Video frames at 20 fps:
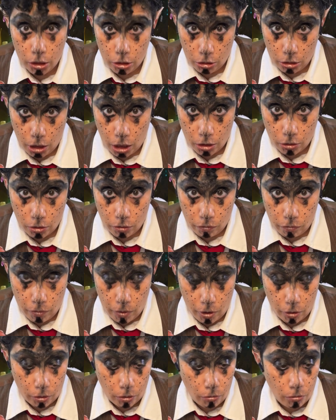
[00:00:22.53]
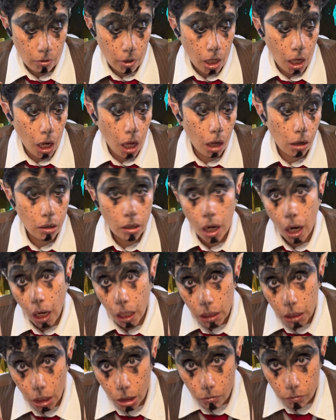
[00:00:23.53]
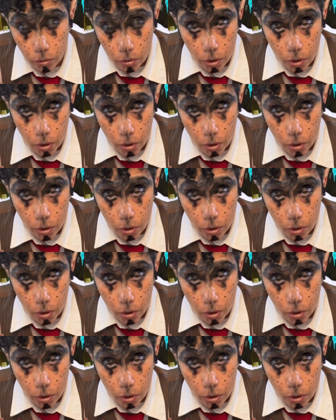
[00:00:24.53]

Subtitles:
States of America, where I live